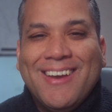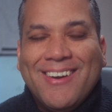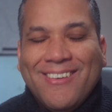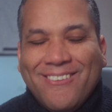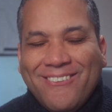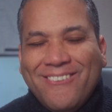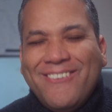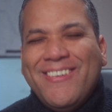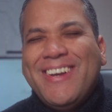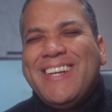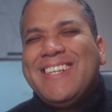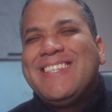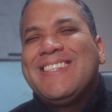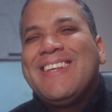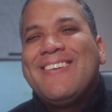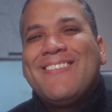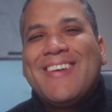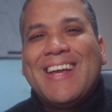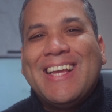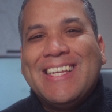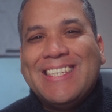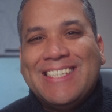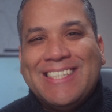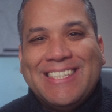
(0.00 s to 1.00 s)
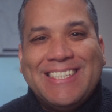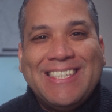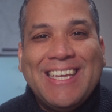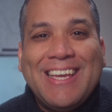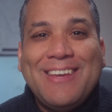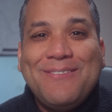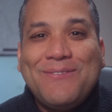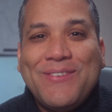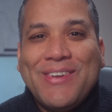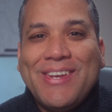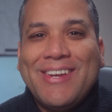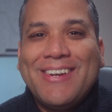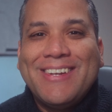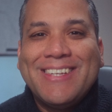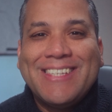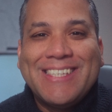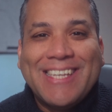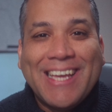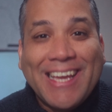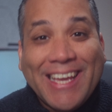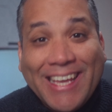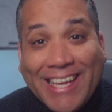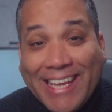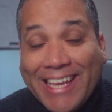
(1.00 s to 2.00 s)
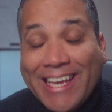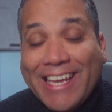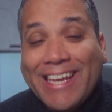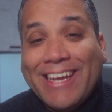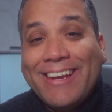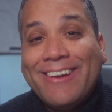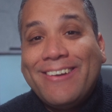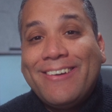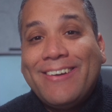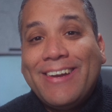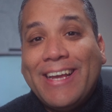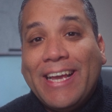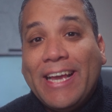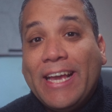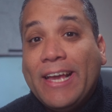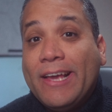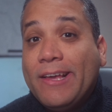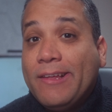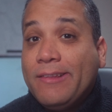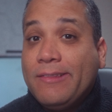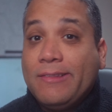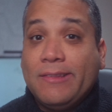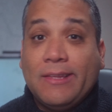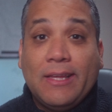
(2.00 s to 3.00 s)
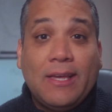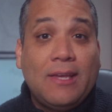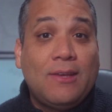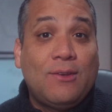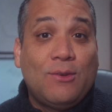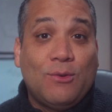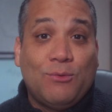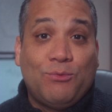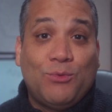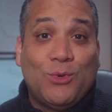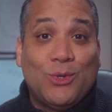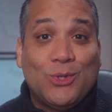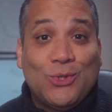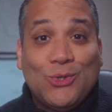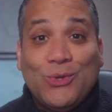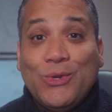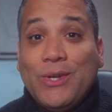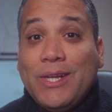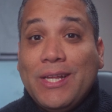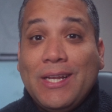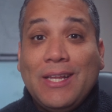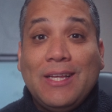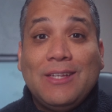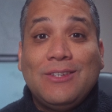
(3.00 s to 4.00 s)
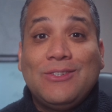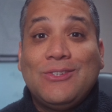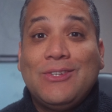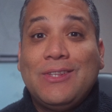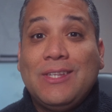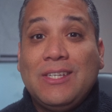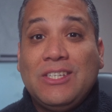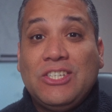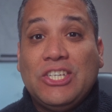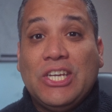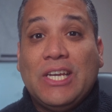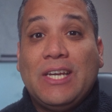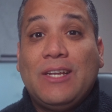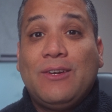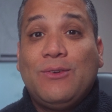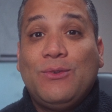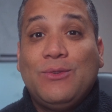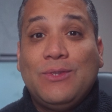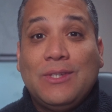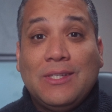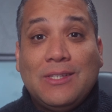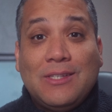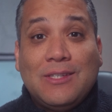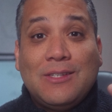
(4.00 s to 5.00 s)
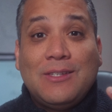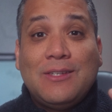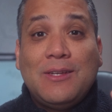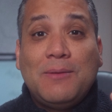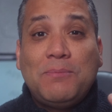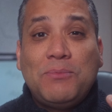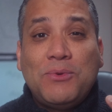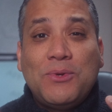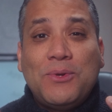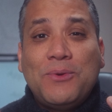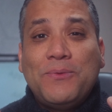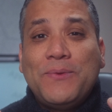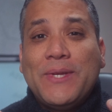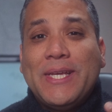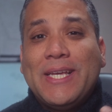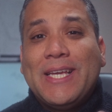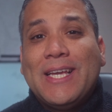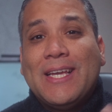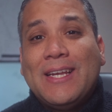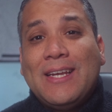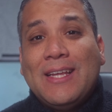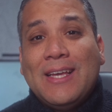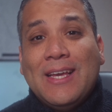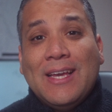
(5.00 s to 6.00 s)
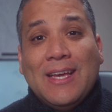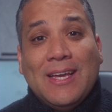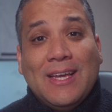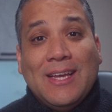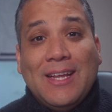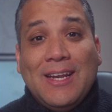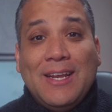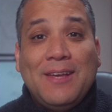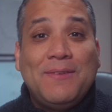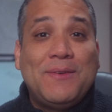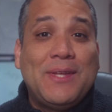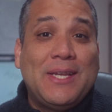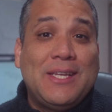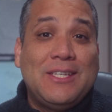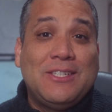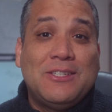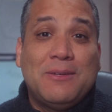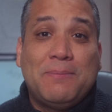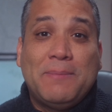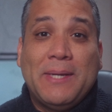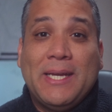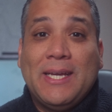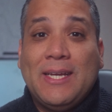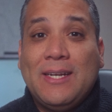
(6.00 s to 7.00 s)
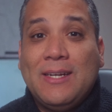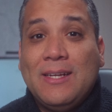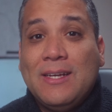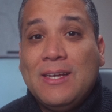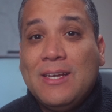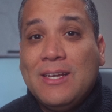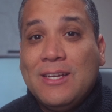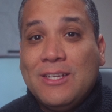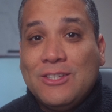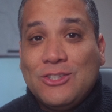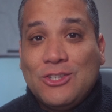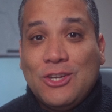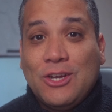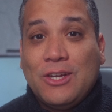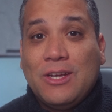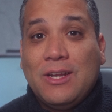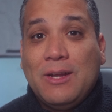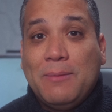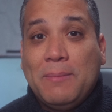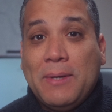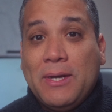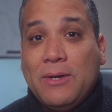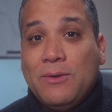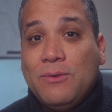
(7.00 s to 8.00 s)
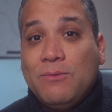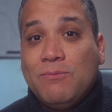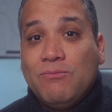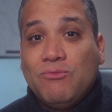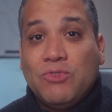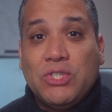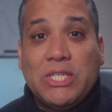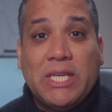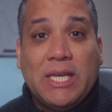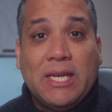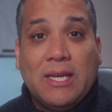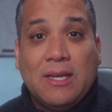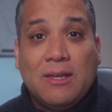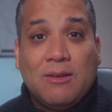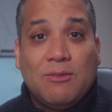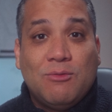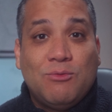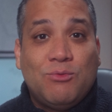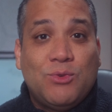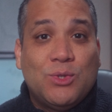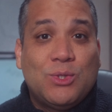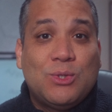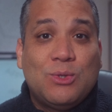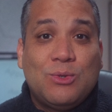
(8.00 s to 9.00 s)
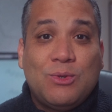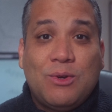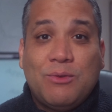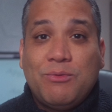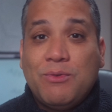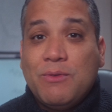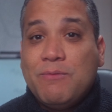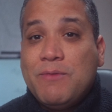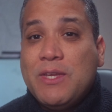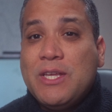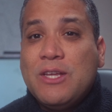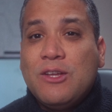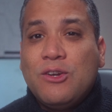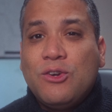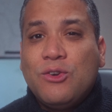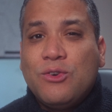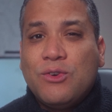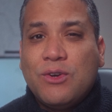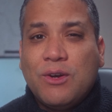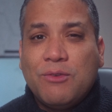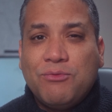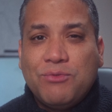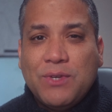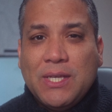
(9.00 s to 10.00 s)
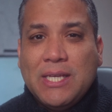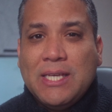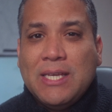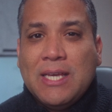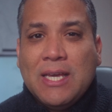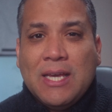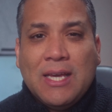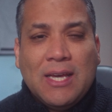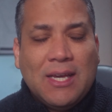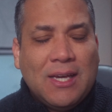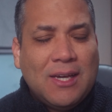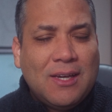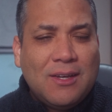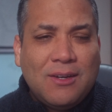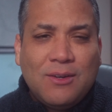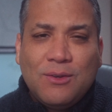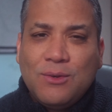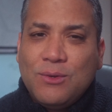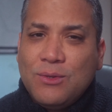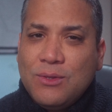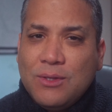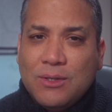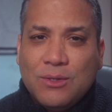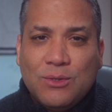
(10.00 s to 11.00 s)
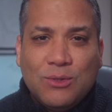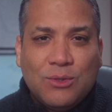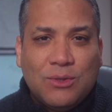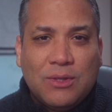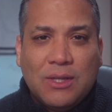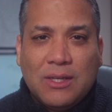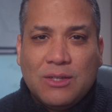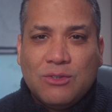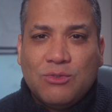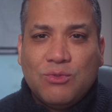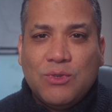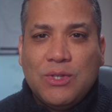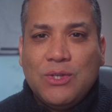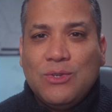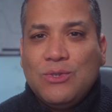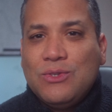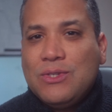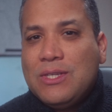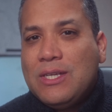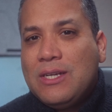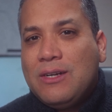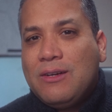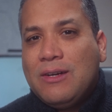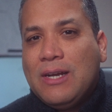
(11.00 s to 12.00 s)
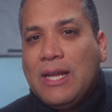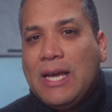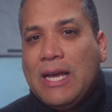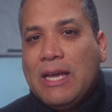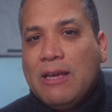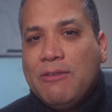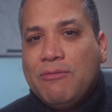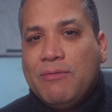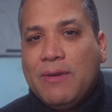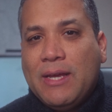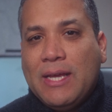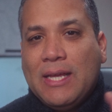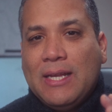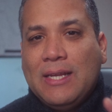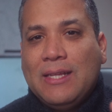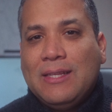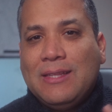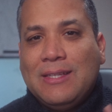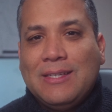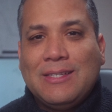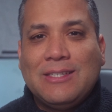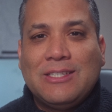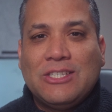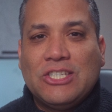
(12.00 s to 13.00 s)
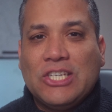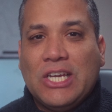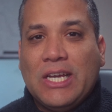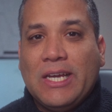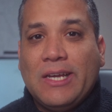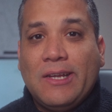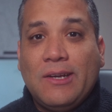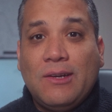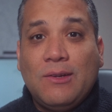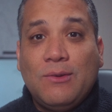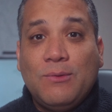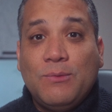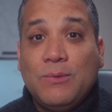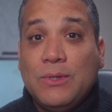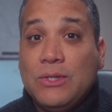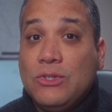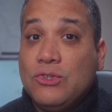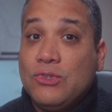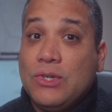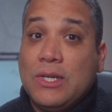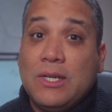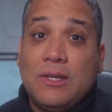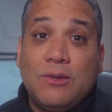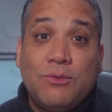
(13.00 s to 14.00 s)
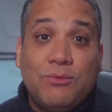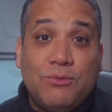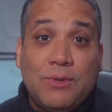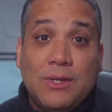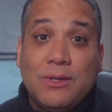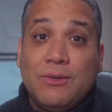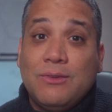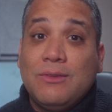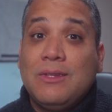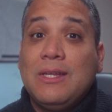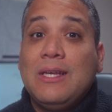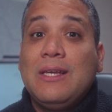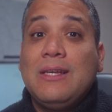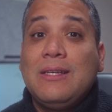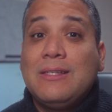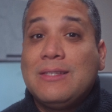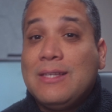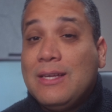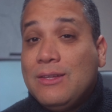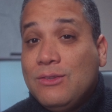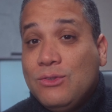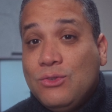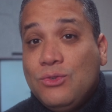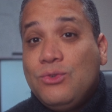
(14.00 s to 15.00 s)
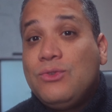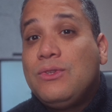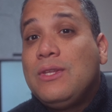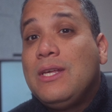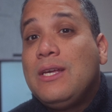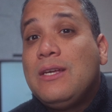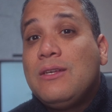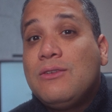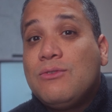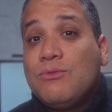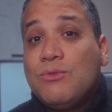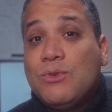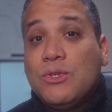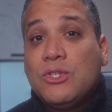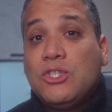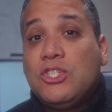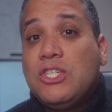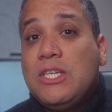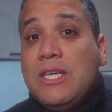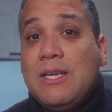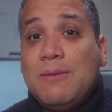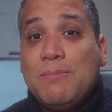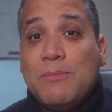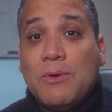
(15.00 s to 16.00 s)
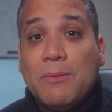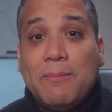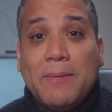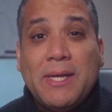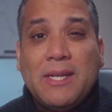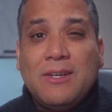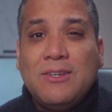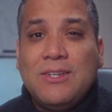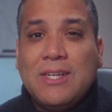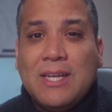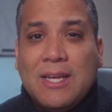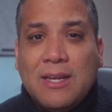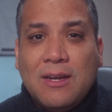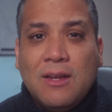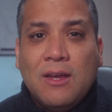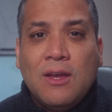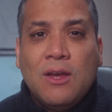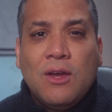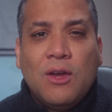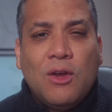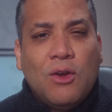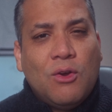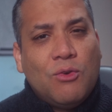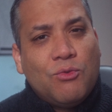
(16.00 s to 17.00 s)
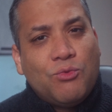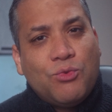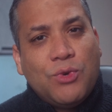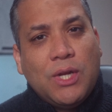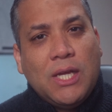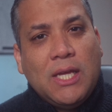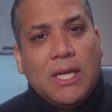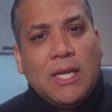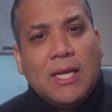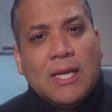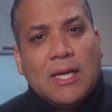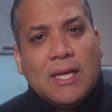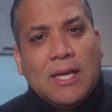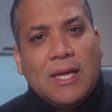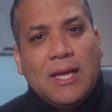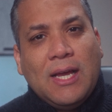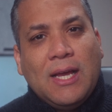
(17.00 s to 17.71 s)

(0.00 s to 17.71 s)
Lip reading: What is up, guys? JPR Tech here, and thank you for tuning into the channel. This is the Puerto Rican living in Japan, talking about tech, photography, videography, and all the good things we use in our life. And in this channel, we try to figure things and do things for cheap, or better yet, free.